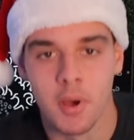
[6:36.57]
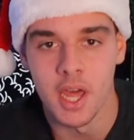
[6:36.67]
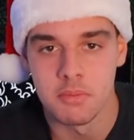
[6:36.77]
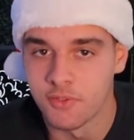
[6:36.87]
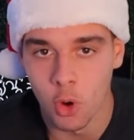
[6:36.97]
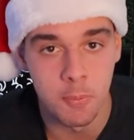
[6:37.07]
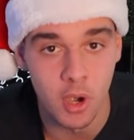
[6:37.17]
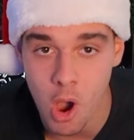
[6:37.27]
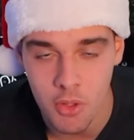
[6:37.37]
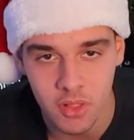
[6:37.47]
But before I
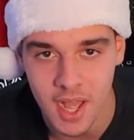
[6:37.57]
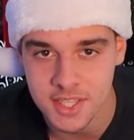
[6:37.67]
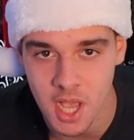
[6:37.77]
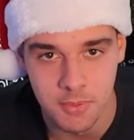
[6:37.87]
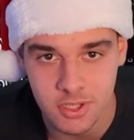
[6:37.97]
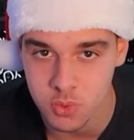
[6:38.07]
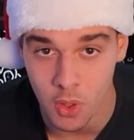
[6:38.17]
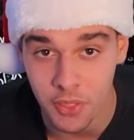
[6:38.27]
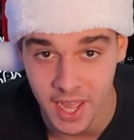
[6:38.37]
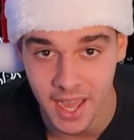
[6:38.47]
put all the lights up, there's
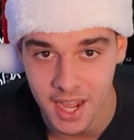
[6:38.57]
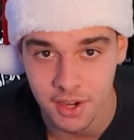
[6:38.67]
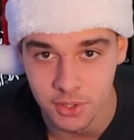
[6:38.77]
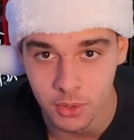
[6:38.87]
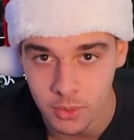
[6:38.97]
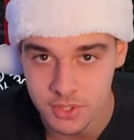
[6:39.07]
one thing I gotta do,